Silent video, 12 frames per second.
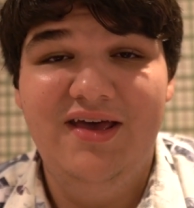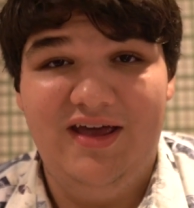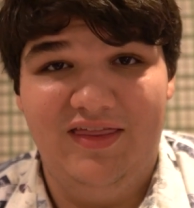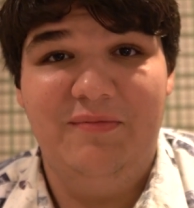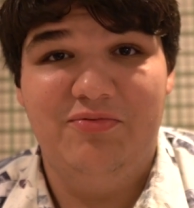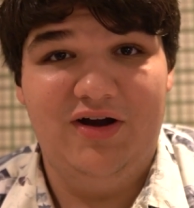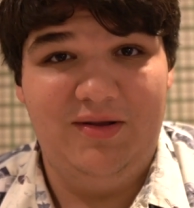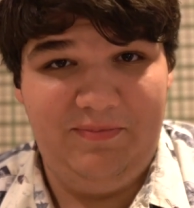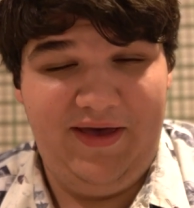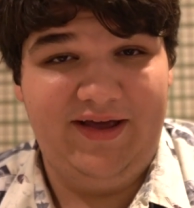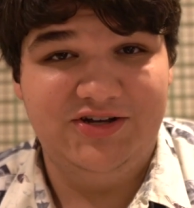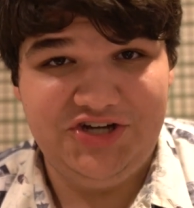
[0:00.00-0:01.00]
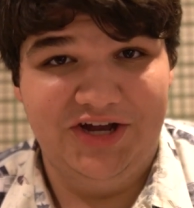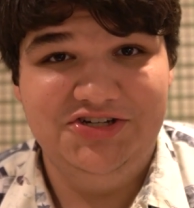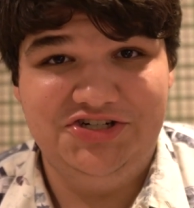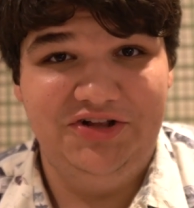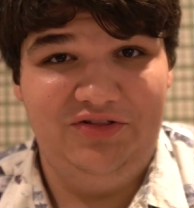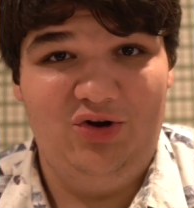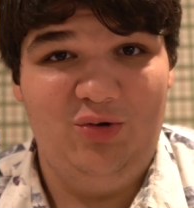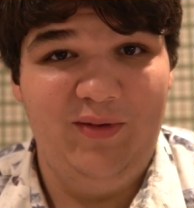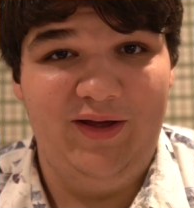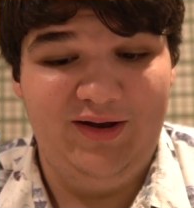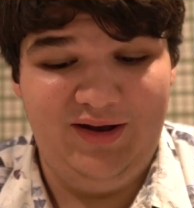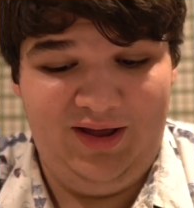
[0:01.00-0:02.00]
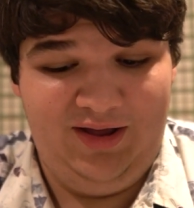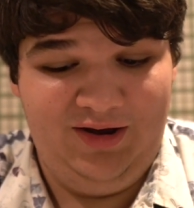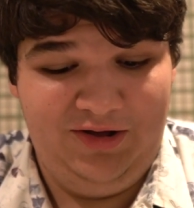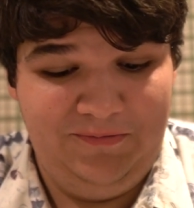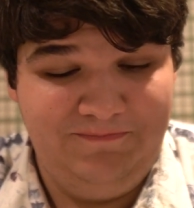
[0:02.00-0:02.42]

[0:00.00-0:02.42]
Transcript: and they brought it back, changed it a little bit, and